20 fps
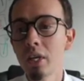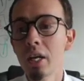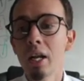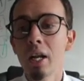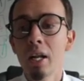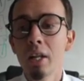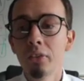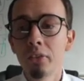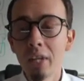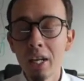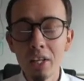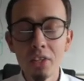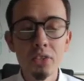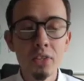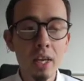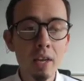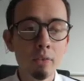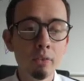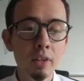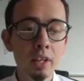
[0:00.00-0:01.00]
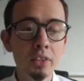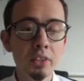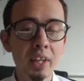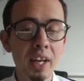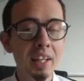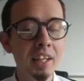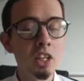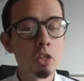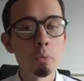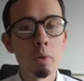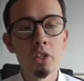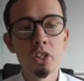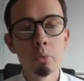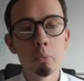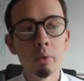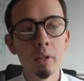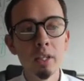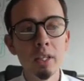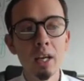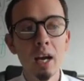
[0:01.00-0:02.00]
Trade safely, trade
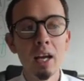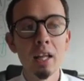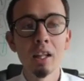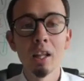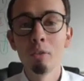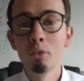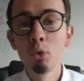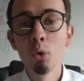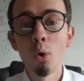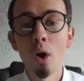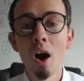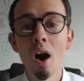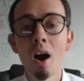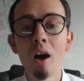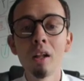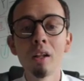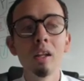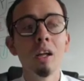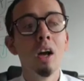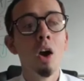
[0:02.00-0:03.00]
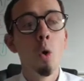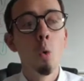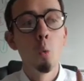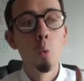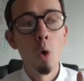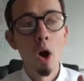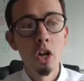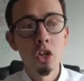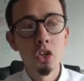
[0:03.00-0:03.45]
responsibly. I love you all. Watch the